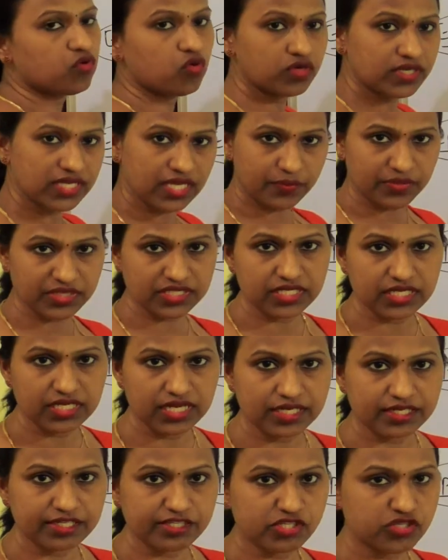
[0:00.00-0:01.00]
only
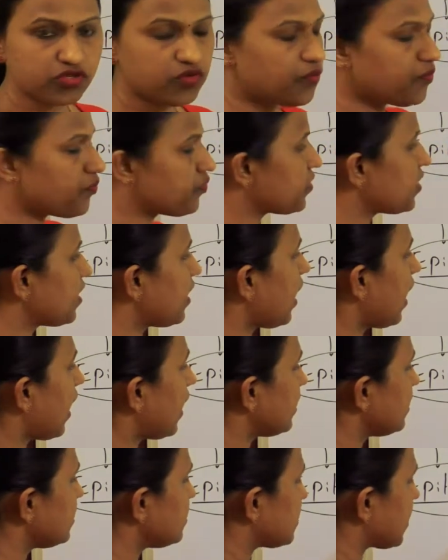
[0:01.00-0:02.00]
epithelial tissue.
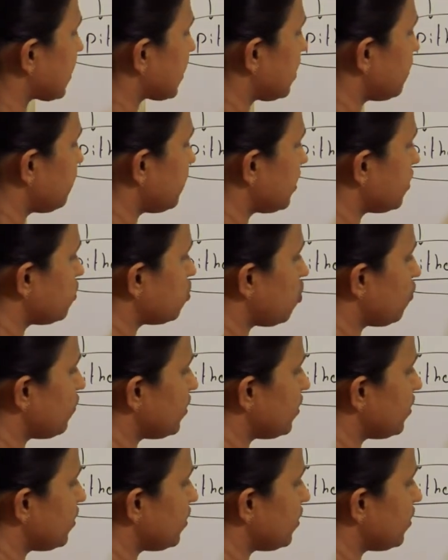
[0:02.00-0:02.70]
And in second video,